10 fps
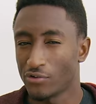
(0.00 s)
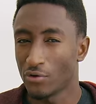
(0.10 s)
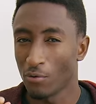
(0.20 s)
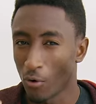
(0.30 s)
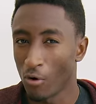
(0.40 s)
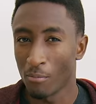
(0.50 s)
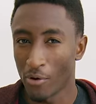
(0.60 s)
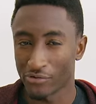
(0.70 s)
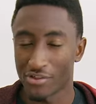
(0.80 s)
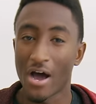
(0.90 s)
to
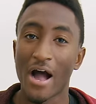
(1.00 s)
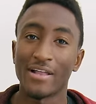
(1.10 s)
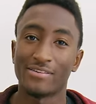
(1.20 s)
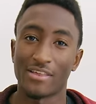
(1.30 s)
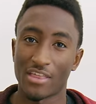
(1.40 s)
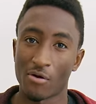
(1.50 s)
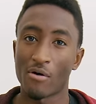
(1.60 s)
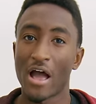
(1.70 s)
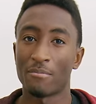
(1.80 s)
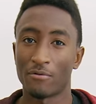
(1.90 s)
almost the heights that they
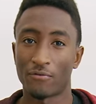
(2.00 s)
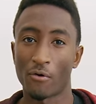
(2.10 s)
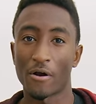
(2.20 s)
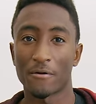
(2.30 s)
were at before.